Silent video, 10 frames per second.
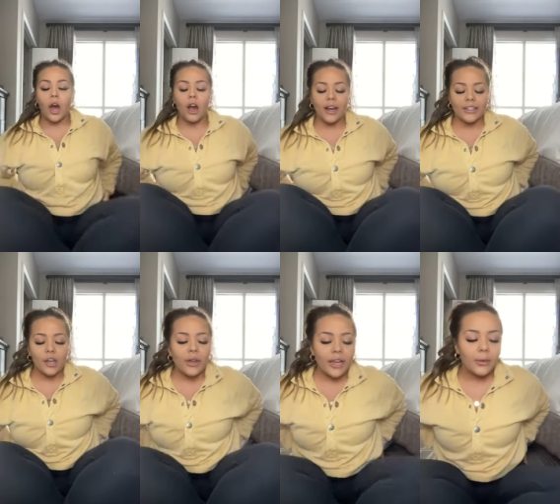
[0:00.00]
All right,
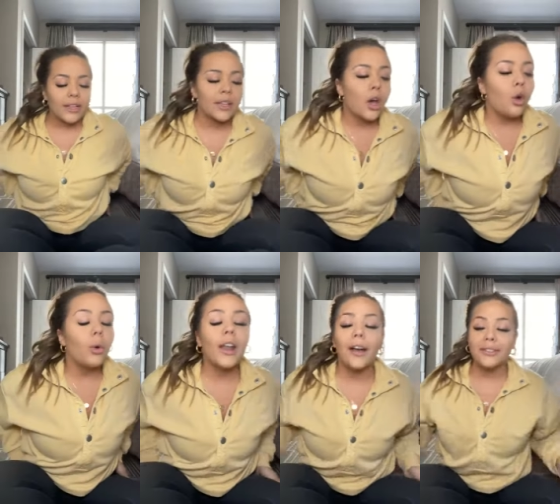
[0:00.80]
so anyways,
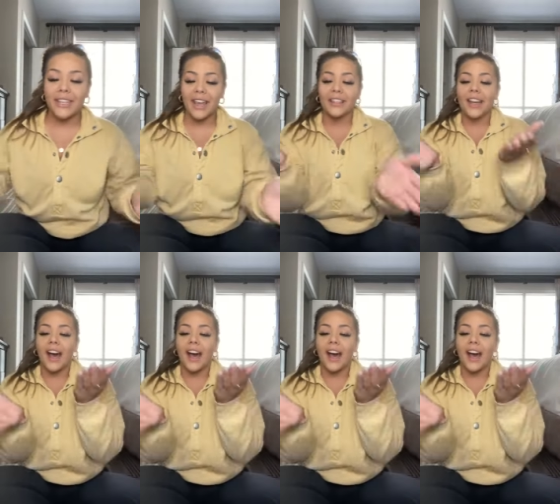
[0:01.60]
what I was saying is